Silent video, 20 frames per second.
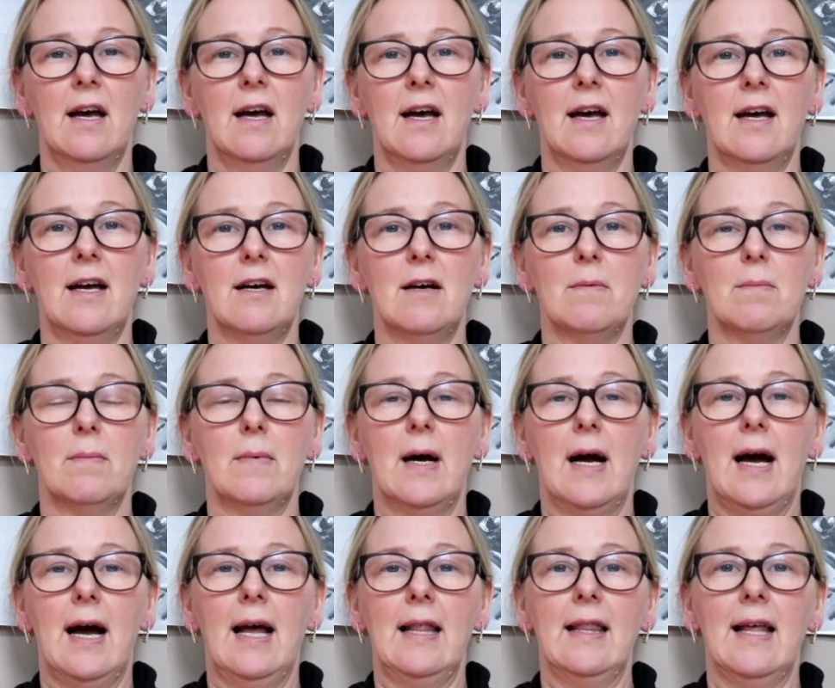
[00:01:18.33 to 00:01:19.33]

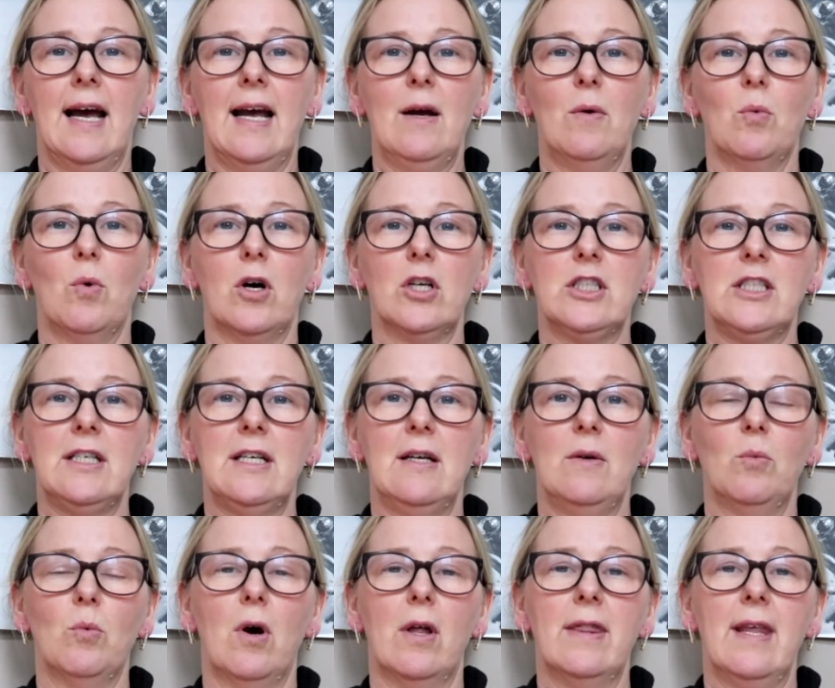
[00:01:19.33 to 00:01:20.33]
I like
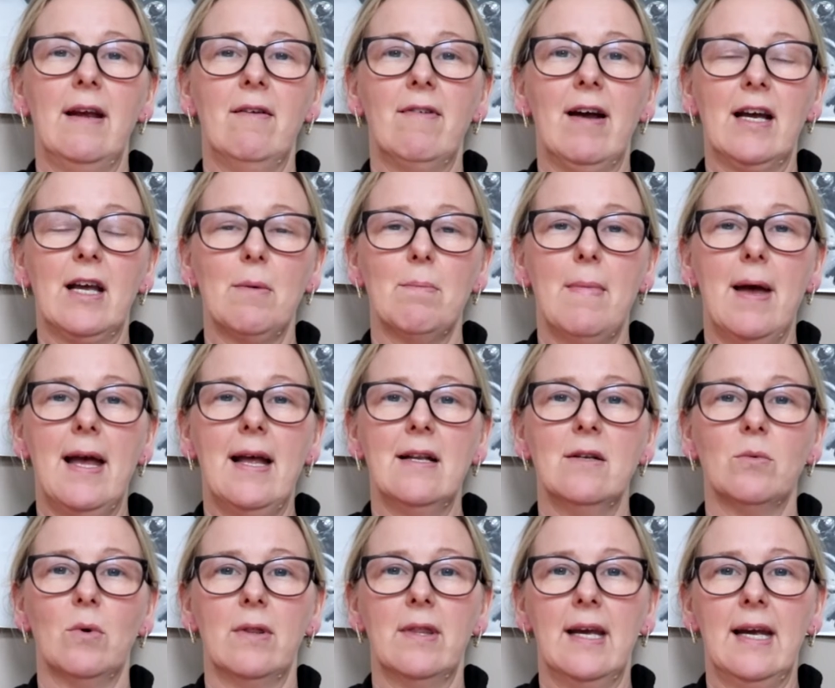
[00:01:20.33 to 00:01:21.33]
watching what they
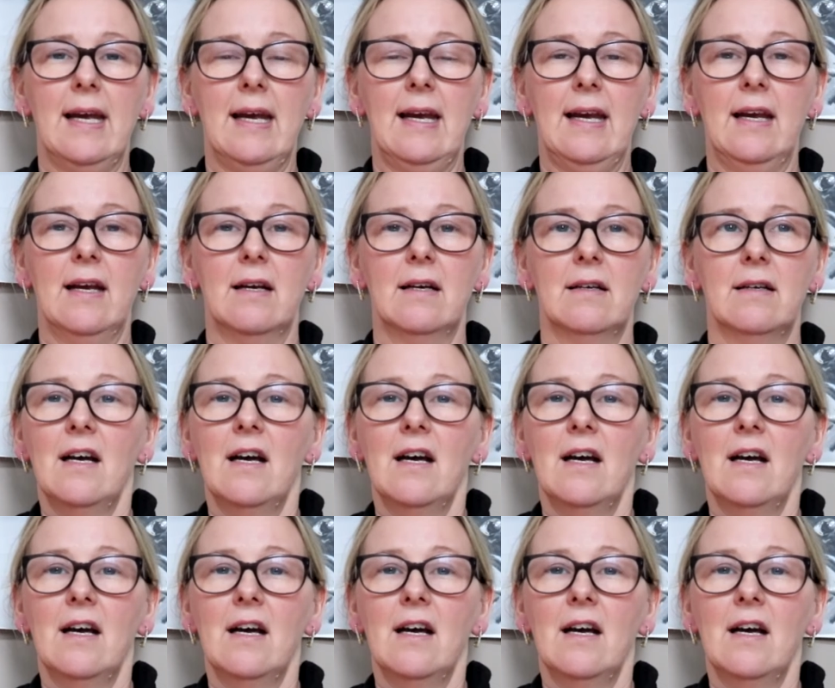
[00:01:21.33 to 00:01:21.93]
recommend, what they